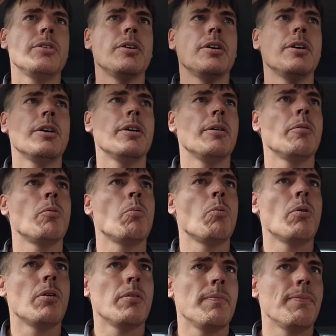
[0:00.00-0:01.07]

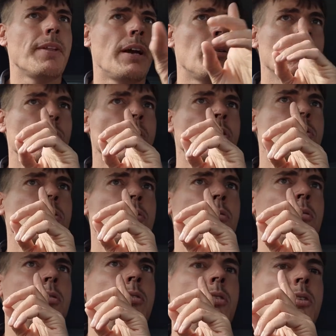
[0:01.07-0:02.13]
I want to
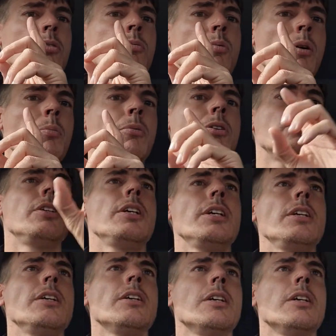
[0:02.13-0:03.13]
note one more thing.